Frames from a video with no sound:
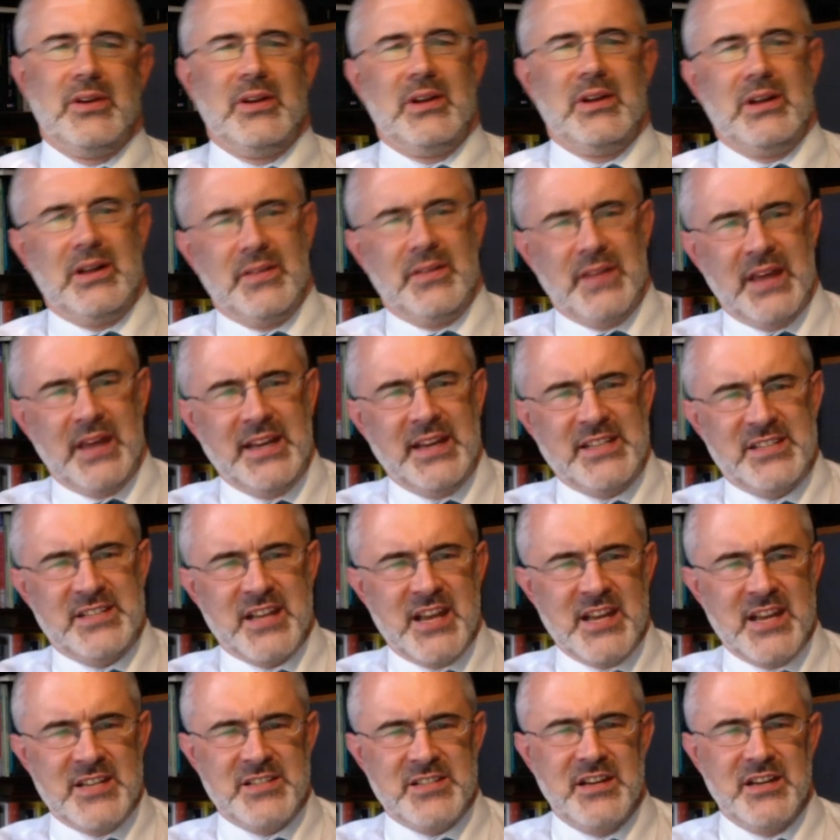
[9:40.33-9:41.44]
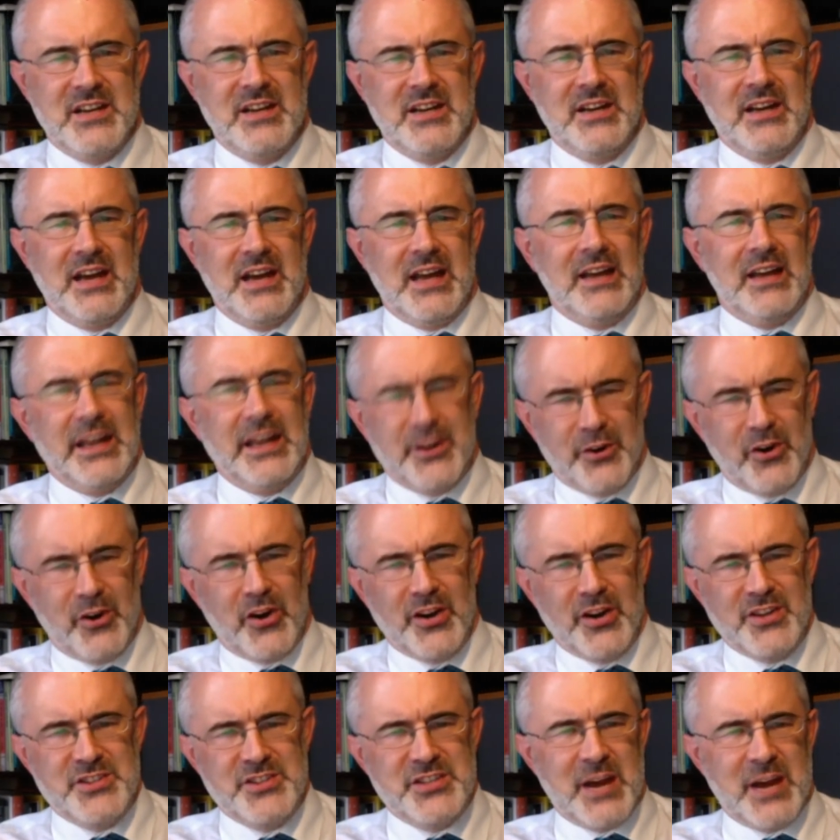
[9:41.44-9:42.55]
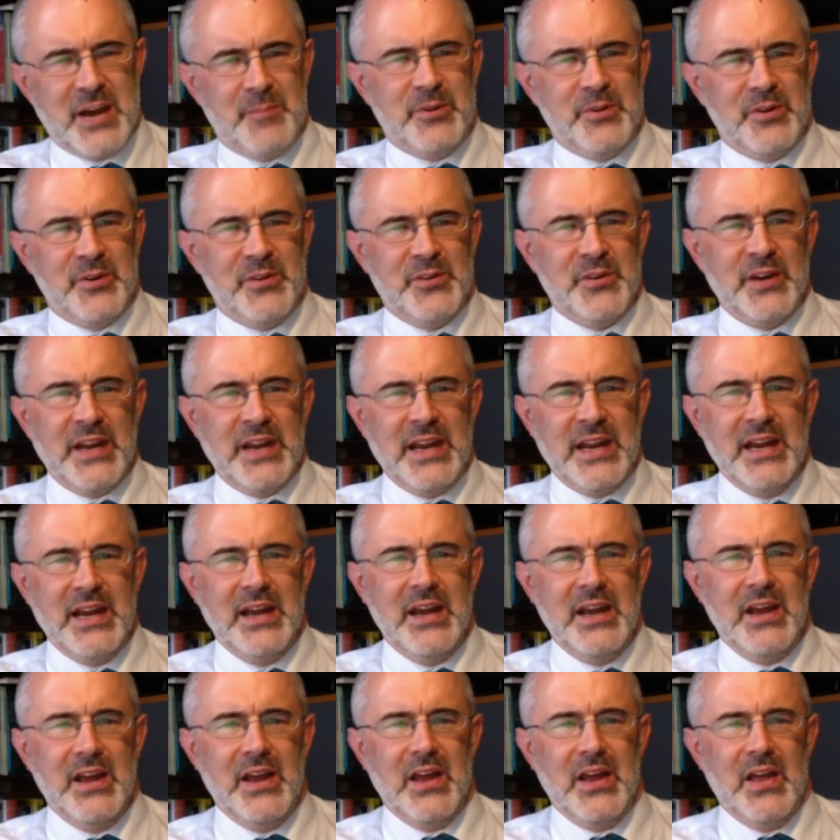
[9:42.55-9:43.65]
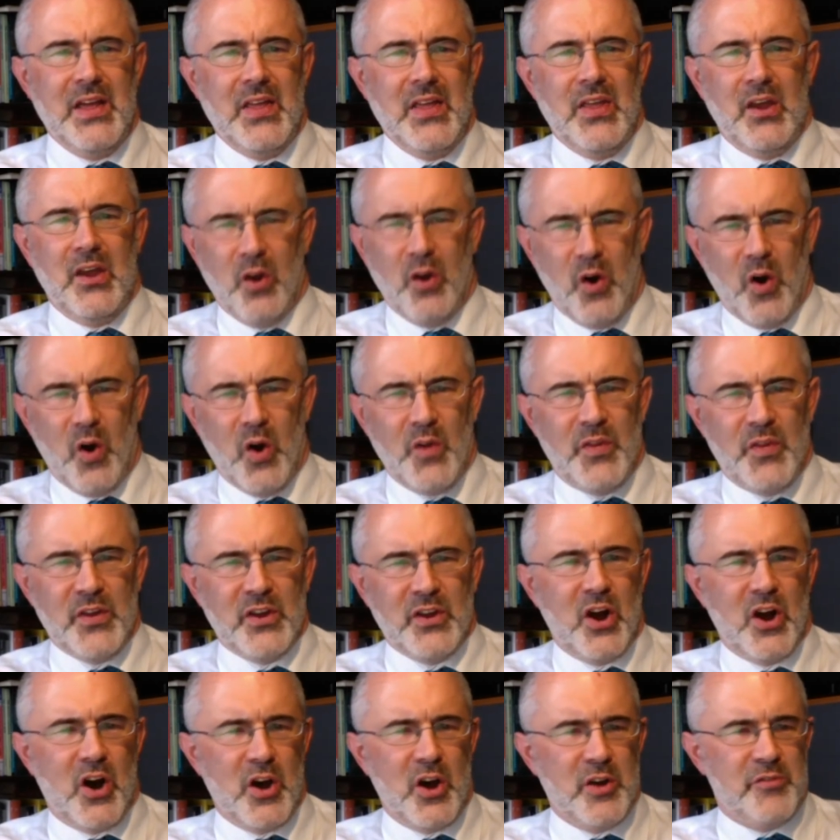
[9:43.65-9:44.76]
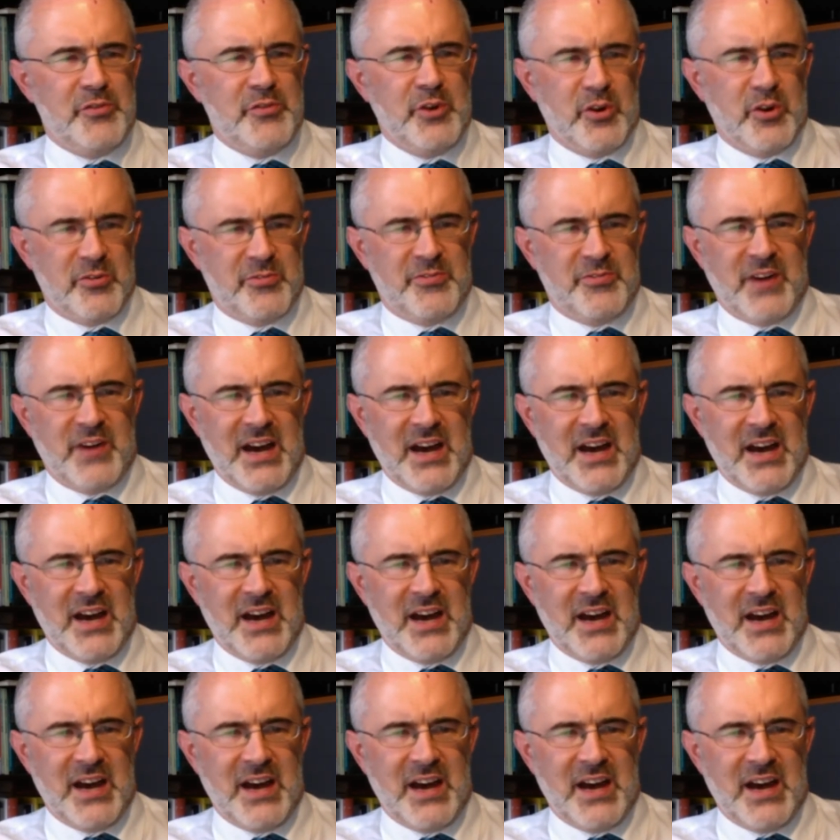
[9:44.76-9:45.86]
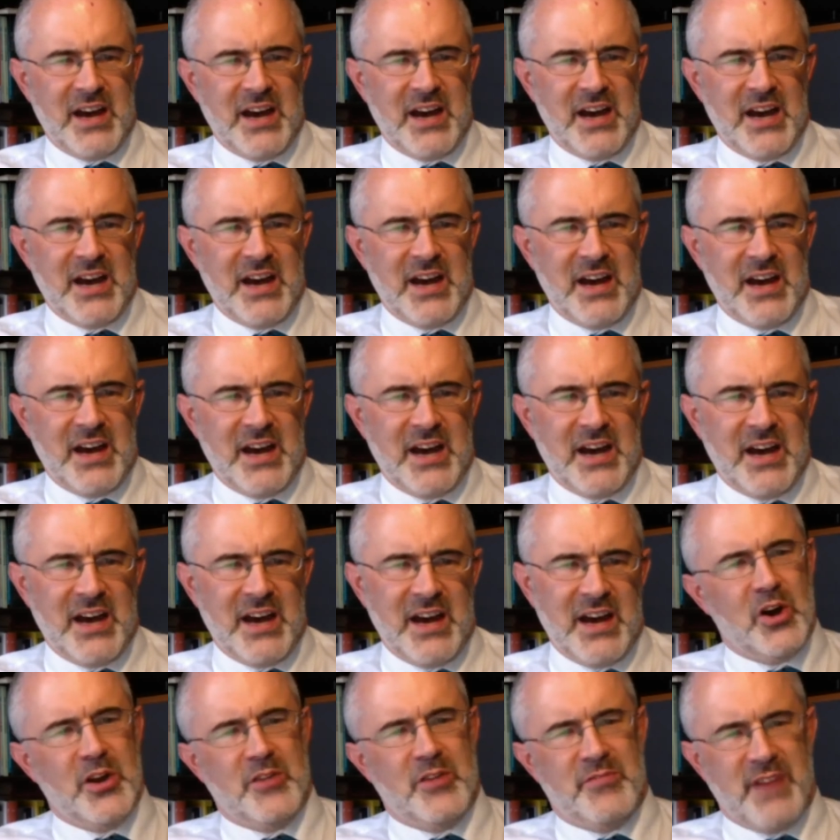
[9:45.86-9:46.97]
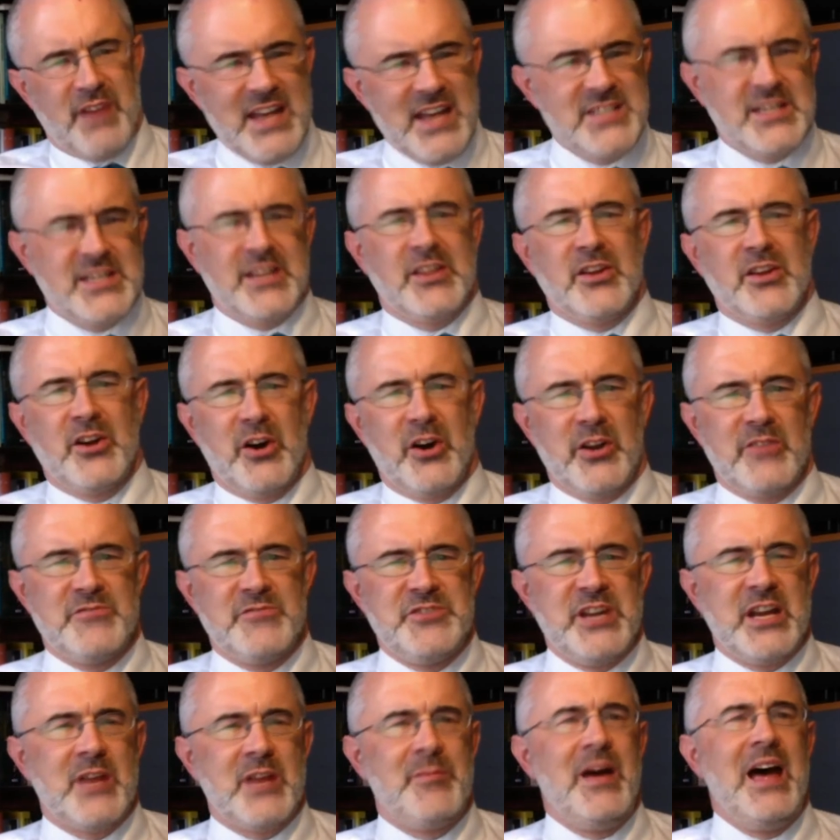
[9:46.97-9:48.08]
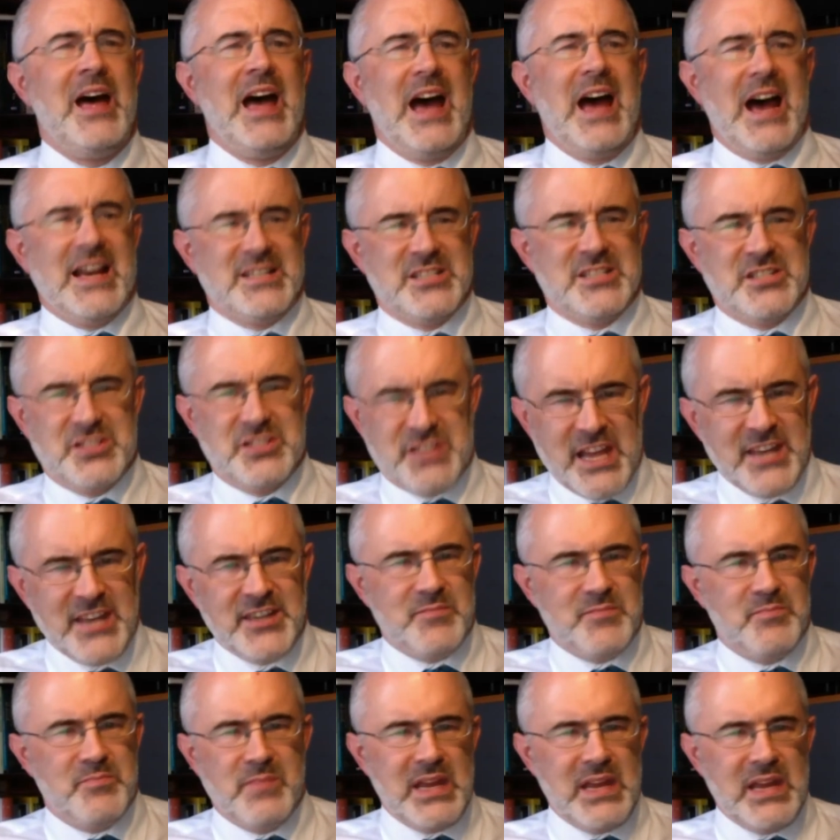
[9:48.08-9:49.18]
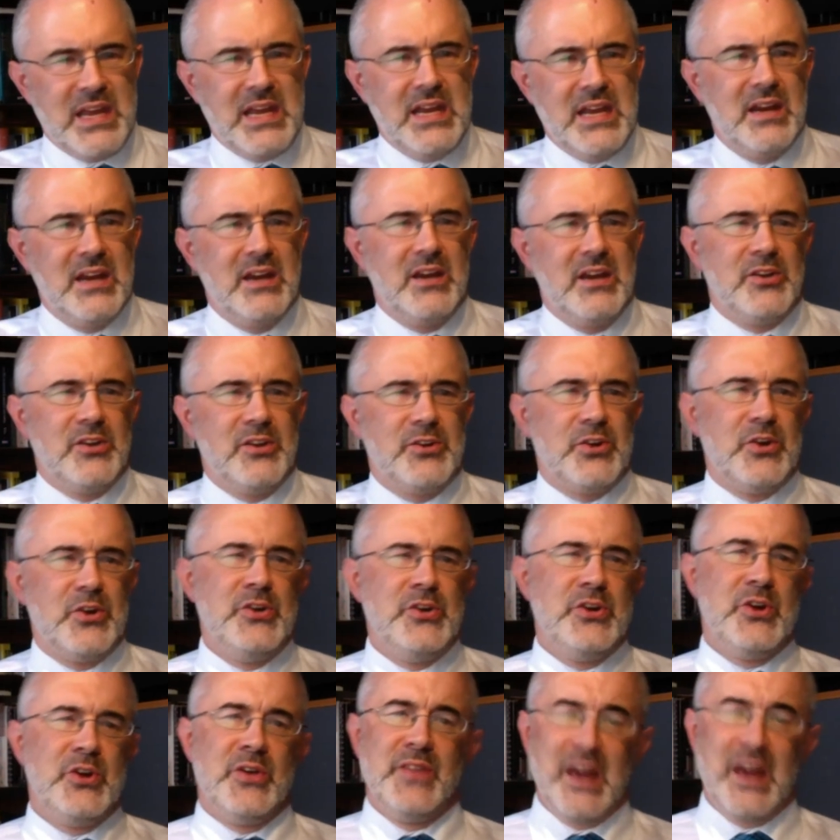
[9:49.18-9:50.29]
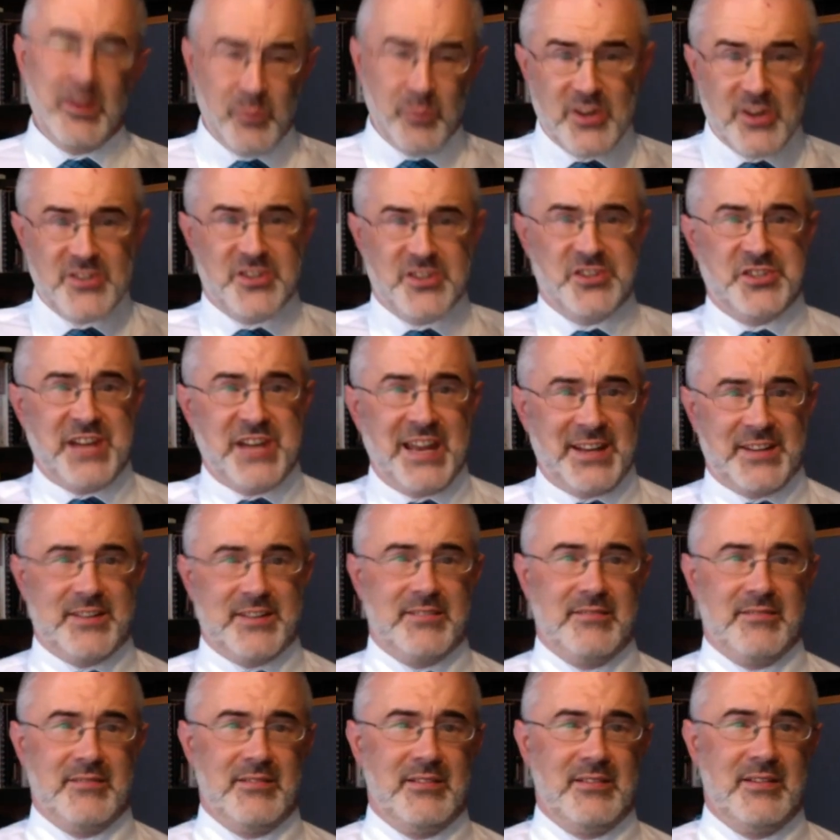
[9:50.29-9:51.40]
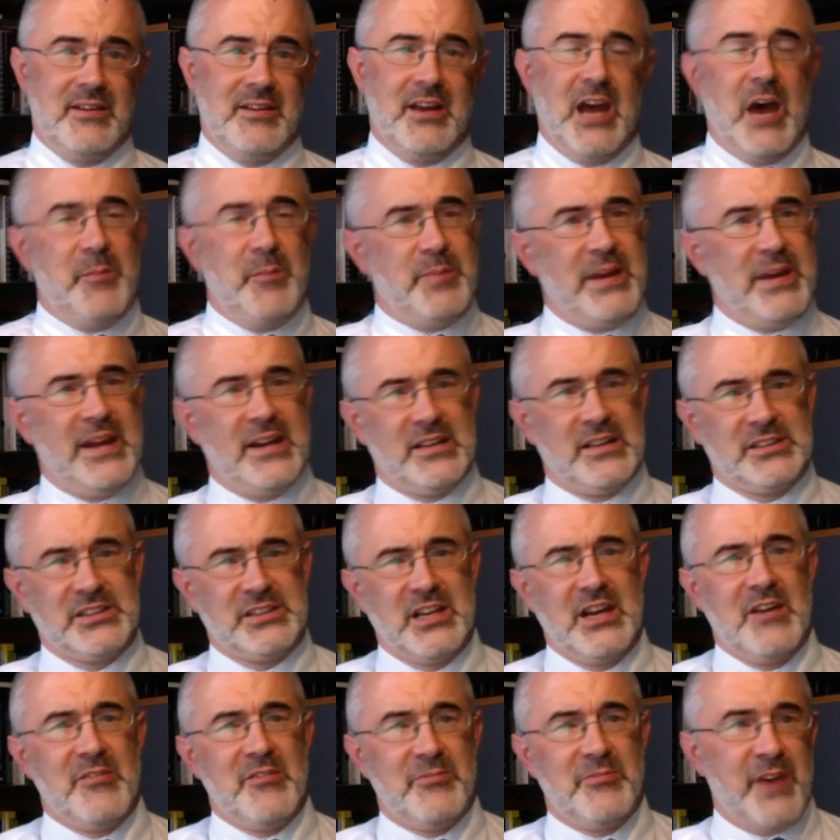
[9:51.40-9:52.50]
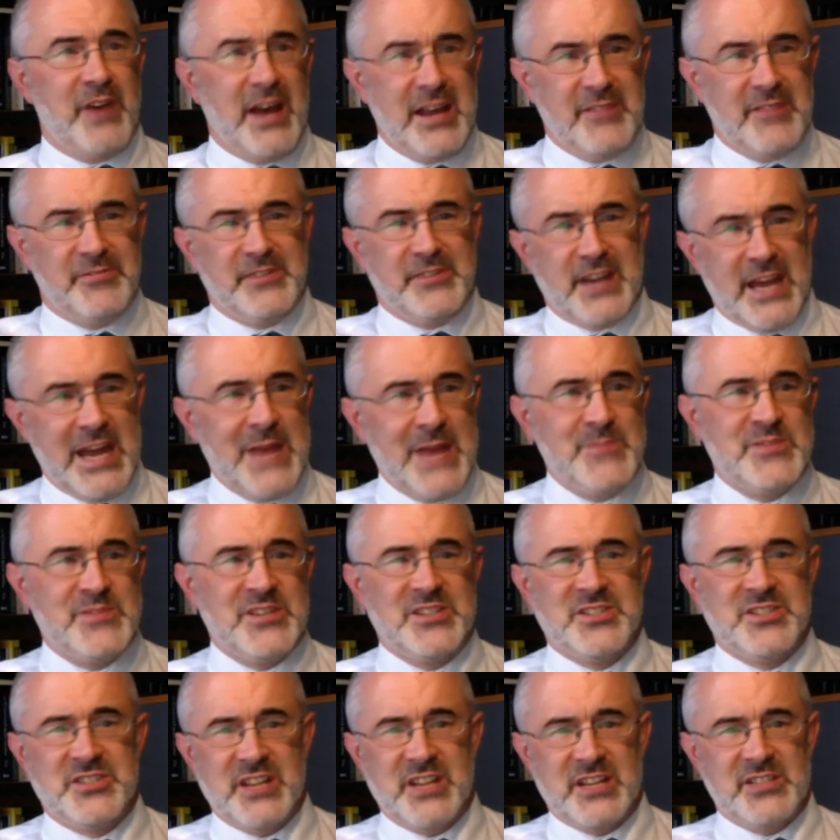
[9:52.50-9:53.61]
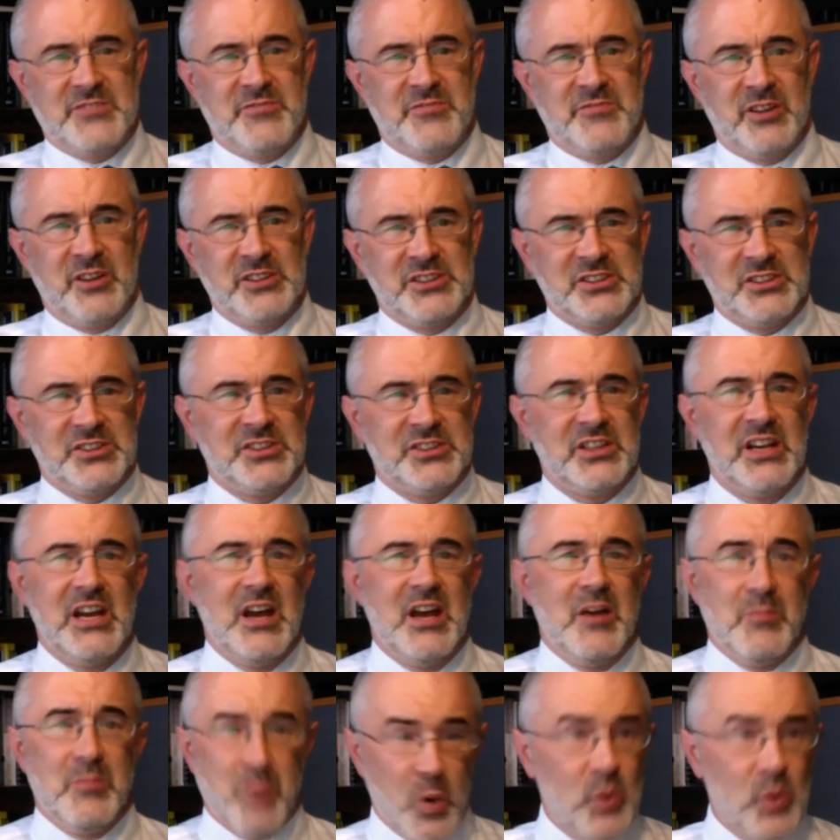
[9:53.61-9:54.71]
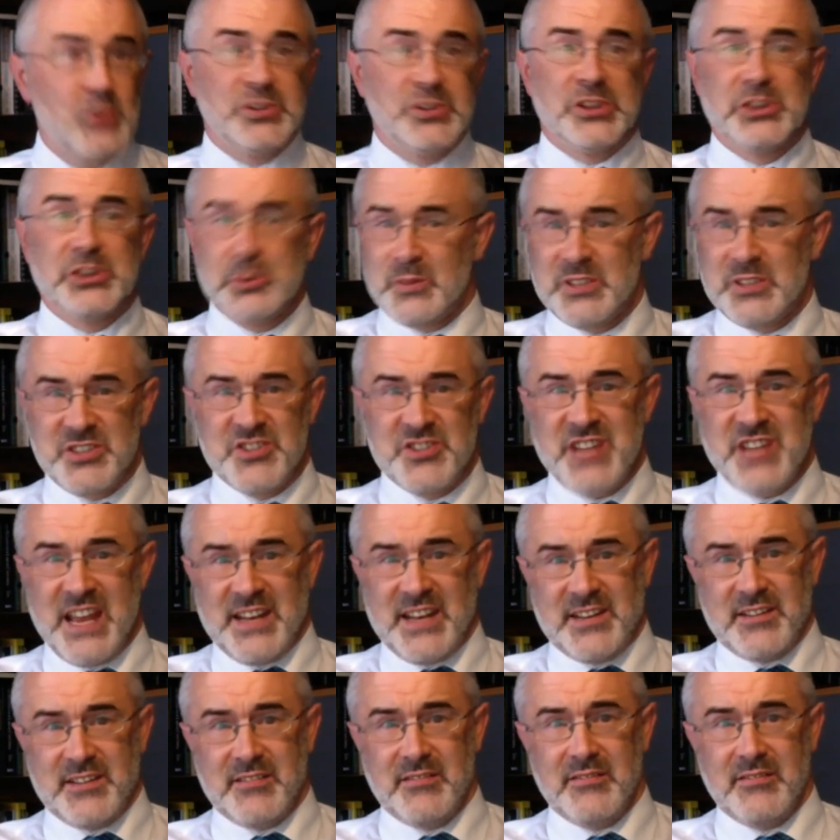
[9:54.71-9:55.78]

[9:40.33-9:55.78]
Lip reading: And then he says, later on in chapter 3, "The Lord, the God of your fathers, the God of Abraham, the God of Isaac, the God of Jacob, has sent me to you." And that word "sent" appears five times in six verses. Moses was sent.